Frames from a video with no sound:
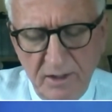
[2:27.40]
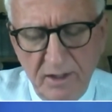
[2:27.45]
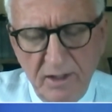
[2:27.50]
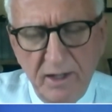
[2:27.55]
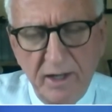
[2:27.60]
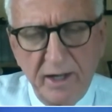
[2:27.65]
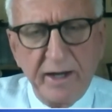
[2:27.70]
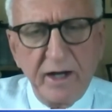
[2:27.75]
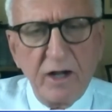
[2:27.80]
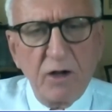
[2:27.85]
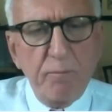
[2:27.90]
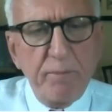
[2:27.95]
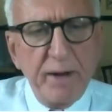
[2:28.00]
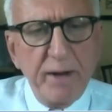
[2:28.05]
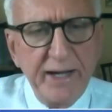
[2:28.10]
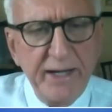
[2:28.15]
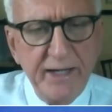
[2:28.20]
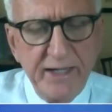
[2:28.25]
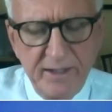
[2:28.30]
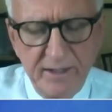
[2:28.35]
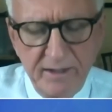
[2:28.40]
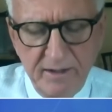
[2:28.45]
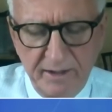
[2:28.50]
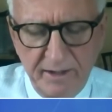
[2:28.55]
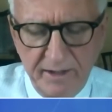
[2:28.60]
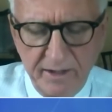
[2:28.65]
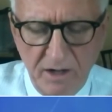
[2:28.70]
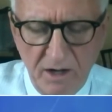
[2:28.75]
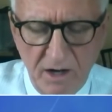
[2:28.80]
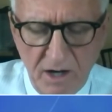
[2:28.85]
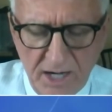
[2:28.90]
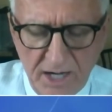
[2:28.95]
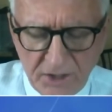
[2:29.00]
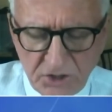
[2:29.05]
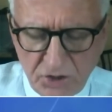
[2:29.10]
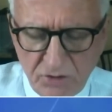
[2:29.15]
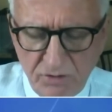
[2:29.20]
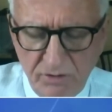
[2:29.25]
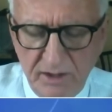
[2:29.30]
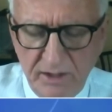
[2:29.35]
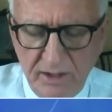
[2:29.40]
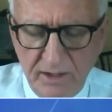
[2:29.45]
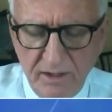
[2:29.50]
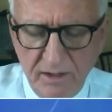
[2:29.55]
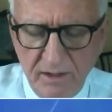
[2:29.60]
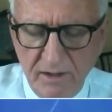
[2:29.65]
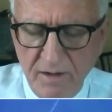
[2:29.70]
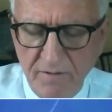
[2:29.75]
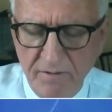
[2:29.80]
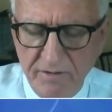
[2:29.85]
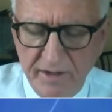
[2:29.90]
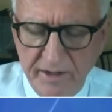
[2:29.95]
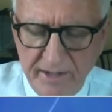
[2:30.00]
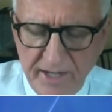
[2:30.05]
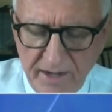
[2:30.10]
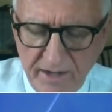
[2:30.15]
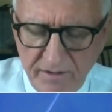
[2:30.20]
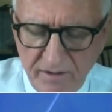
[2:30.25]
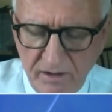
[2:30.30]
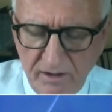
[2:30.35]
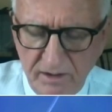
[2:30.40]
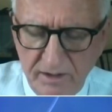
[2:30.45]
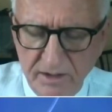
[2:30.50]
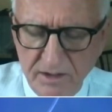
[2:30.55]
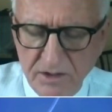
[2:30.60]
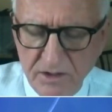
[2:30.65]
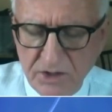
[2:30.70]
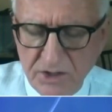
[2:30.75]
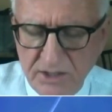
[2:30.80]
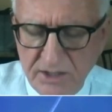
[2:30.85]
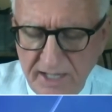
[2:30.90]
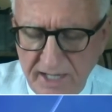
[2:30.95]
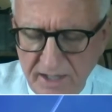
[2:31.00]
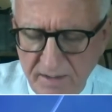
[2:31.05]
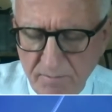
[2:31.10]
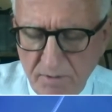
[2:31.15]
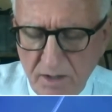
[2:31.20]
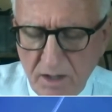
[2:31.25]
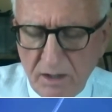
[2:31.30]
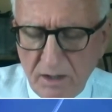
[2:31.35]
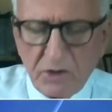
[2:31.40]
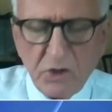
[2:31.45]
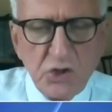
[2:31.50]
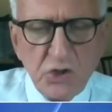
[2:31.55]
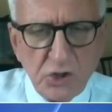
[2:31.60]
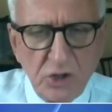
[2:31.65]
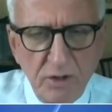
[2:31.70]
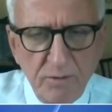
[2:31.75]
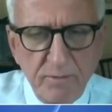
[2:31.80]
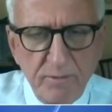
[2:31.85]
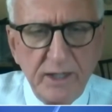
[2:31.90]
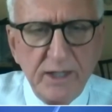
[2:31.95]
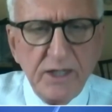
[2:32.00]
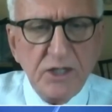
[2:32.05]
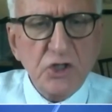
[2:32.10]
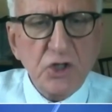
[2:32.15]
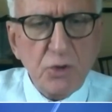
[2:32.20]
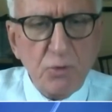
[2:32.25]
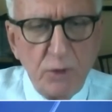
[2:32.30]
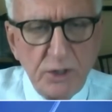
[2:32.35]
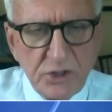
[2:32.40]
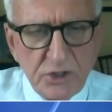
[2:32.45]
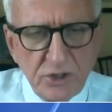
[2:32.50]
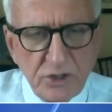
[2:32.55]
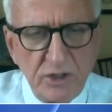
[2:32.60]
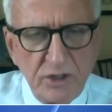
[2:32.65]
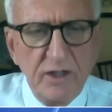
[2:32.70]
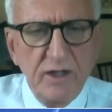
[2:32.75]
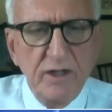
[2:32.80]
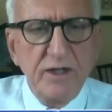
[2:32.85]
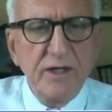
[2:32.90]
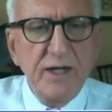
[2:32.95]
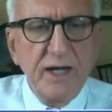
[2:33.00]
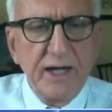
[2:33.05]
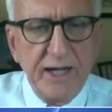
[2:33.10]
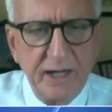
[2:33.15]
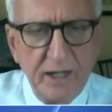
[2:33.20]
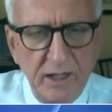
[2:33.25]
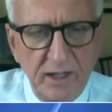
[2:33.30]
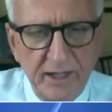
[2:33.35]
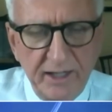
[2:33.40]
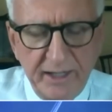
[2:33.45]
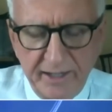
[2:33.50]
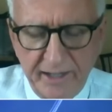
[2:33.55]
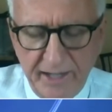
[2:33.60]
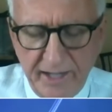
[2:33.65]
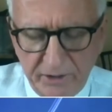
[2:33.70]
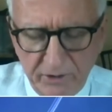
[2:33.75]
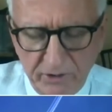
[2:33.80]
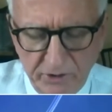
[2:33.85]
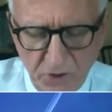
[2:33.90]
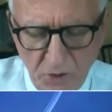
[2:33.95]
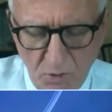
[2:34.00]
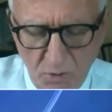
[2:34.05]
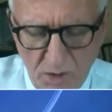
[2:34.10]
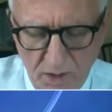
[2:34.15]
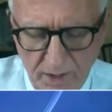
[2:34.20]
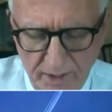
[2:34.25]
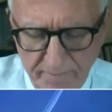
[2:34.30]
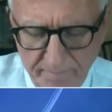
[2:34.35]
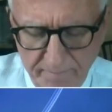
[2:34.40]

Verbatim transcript: in Albania, in Austria, the Netherlands, Denmark, Germany, Switzerland, Italy, and I could go on.